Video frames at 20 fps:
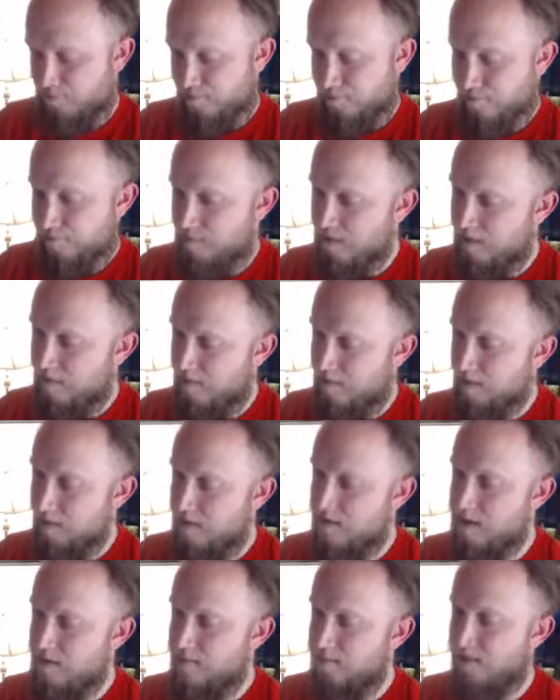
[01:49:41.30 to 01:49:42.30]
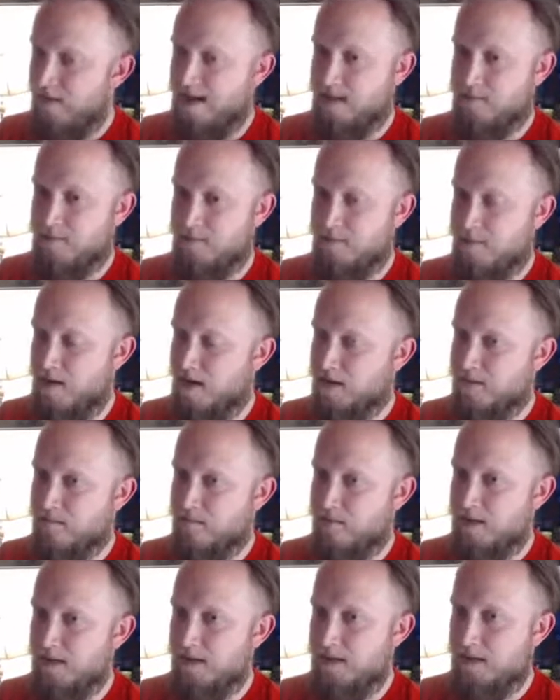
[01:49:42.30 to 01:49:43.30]
No, we're going to need plasmas
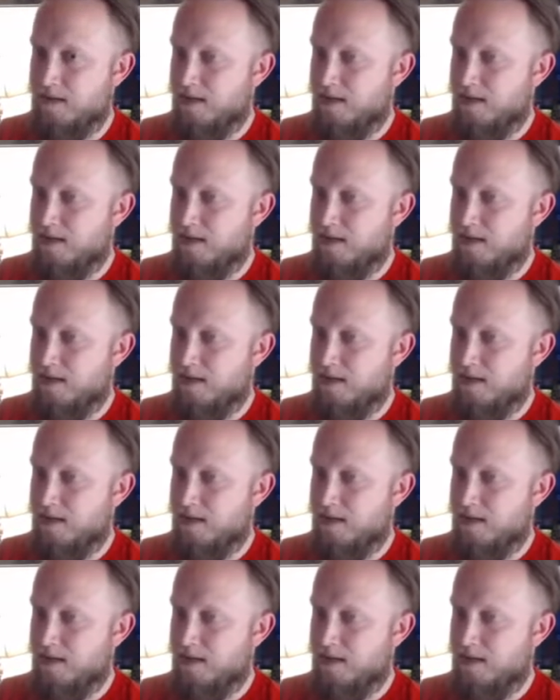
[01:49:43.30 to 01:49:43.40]
possibly.